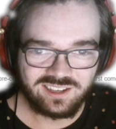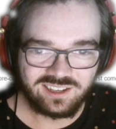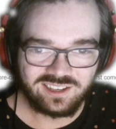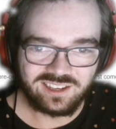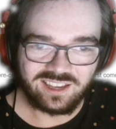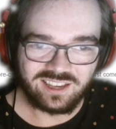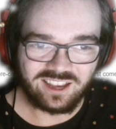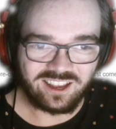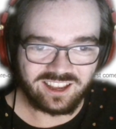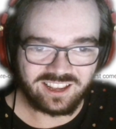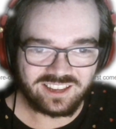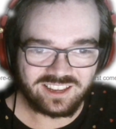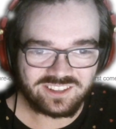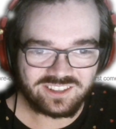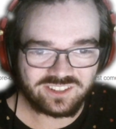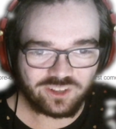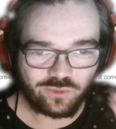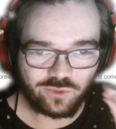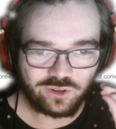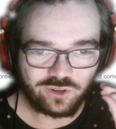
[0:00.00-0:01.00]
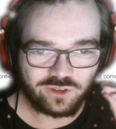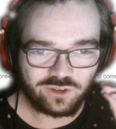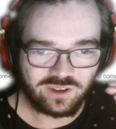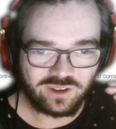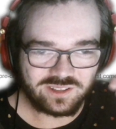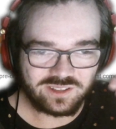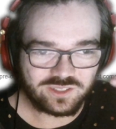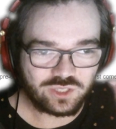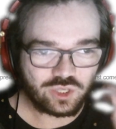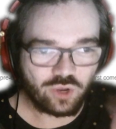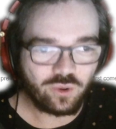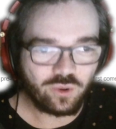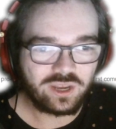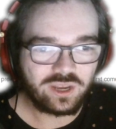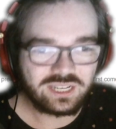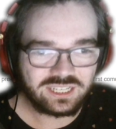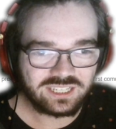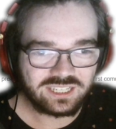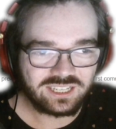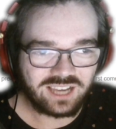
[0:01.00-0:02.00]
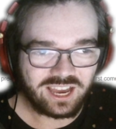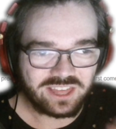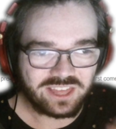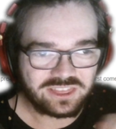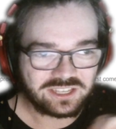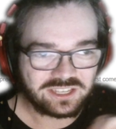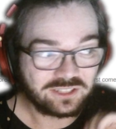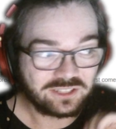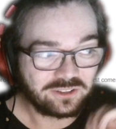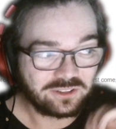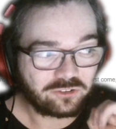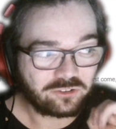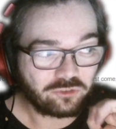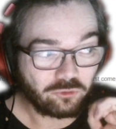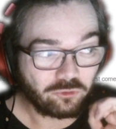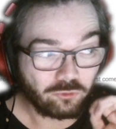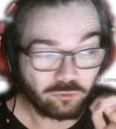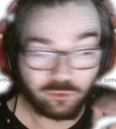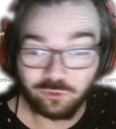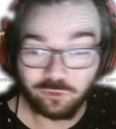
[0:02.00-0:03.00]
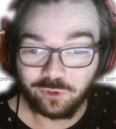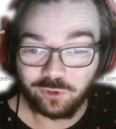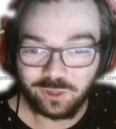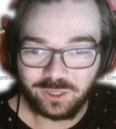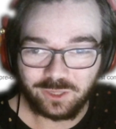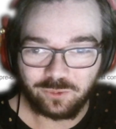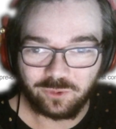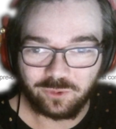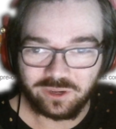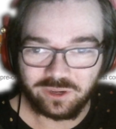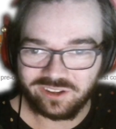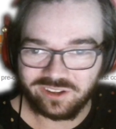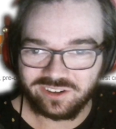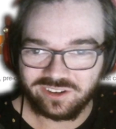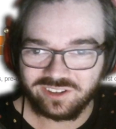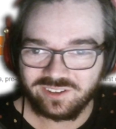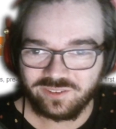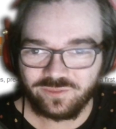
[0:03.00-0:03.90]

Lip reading: As someone who has no idea, I think it looks really weird.